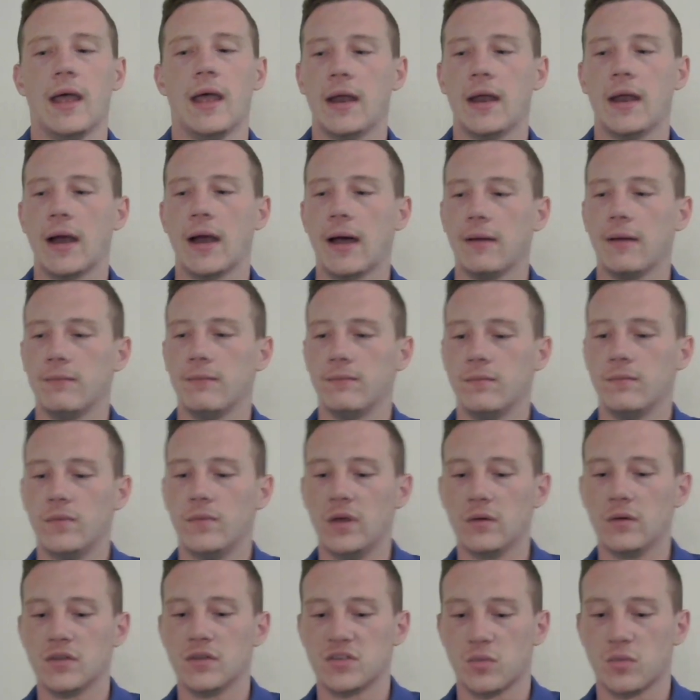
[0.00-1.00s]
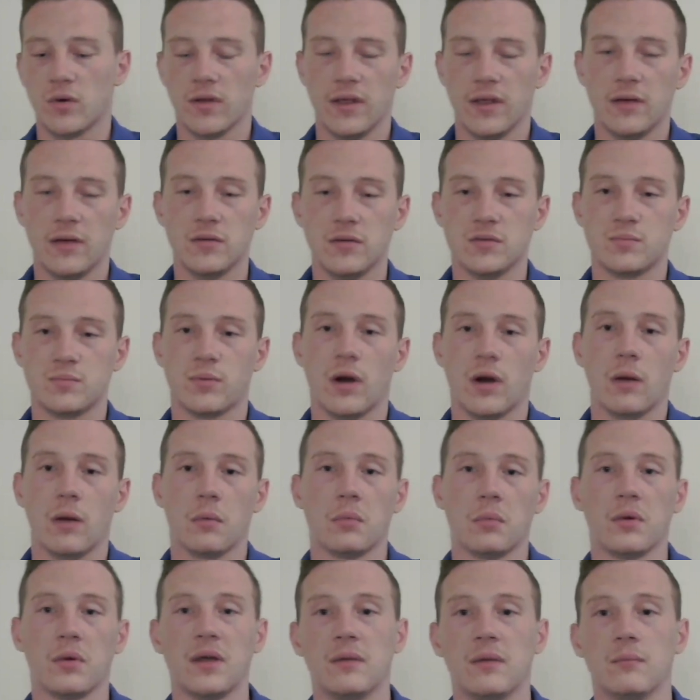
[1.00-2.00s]
and I he was one he was
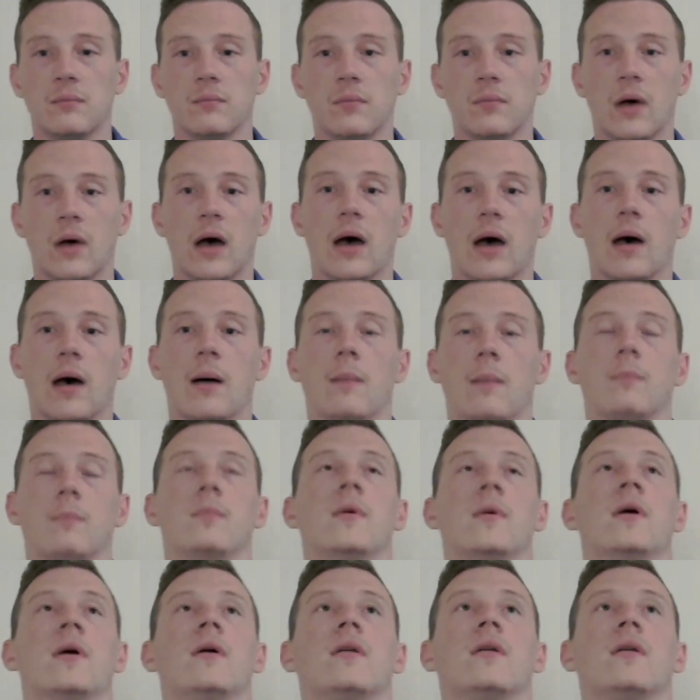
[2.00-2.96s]
probably um,